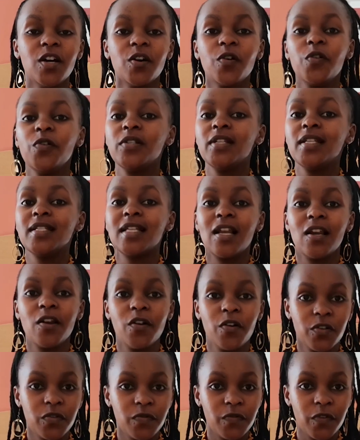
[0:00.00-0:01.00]
because there's a
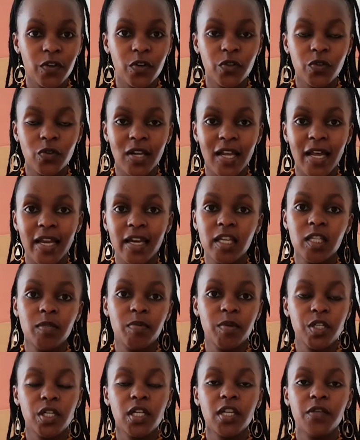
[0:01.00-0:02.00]
lot for you to learn,
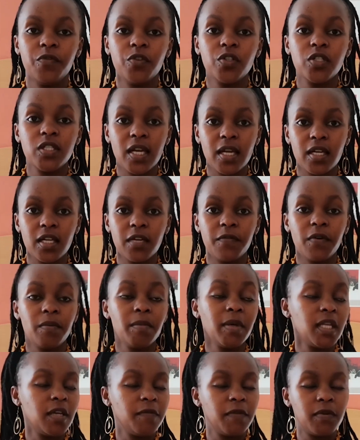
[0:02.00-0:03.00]
especially if
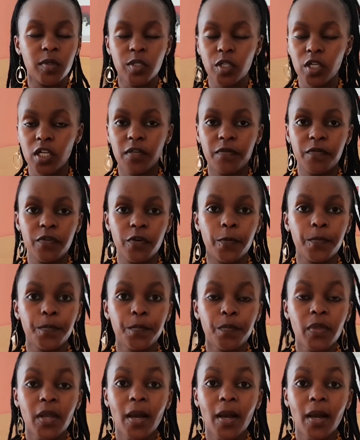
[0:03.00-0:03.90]
especially if you're